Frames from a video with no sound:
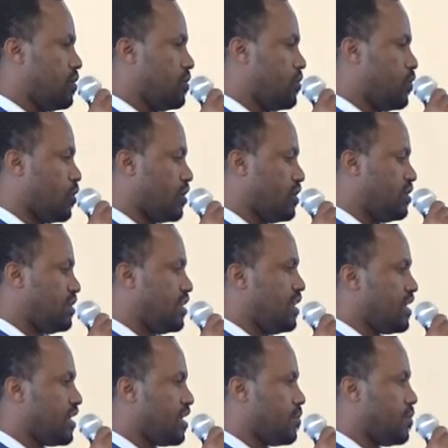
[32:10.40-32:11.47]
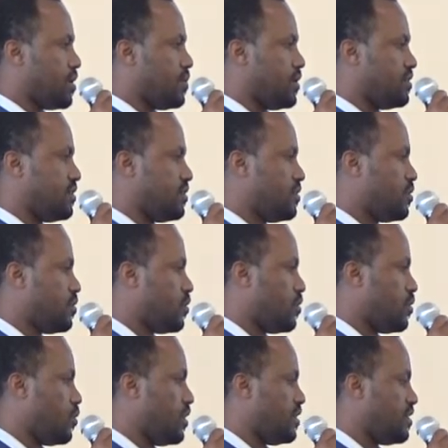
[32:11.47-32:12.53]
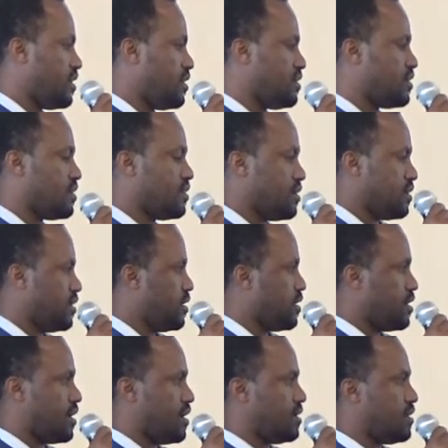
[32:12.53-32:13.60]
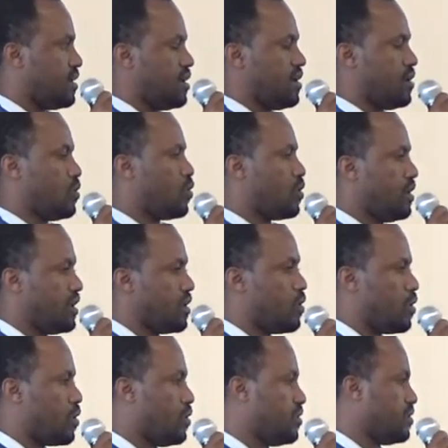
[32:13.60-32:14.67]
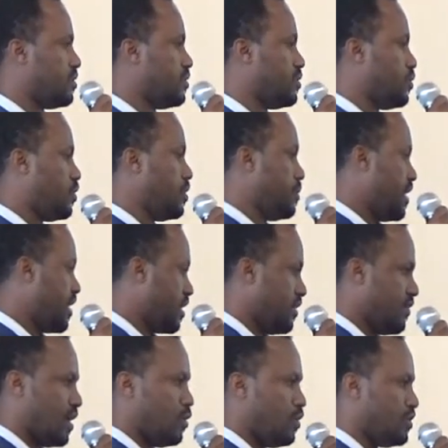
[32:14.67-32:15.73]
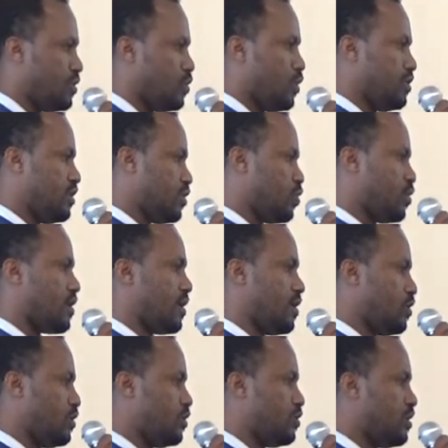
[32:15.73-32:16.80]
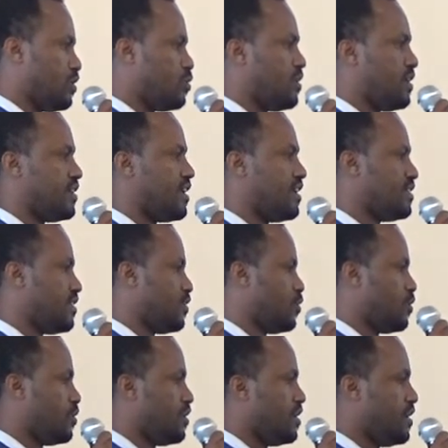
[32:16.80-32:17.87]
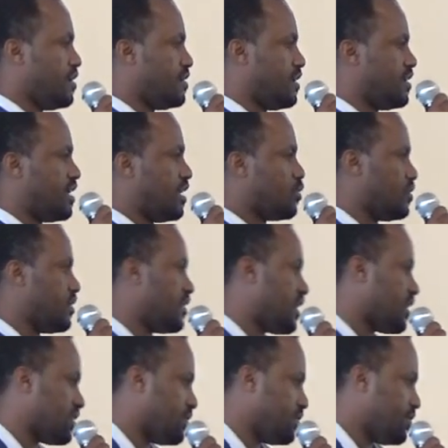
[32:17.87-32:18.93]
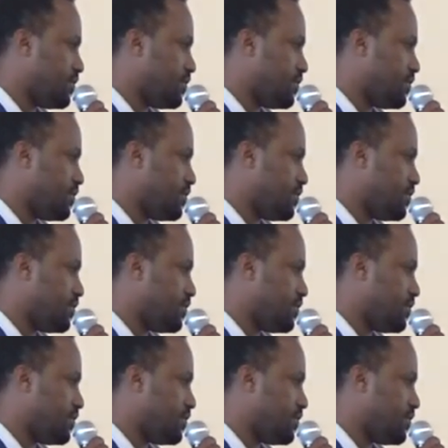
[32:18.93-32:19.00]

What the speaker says: for entity linking purpose, whether it create a good link or not, we make evaluation on the two data, so the result was attractive.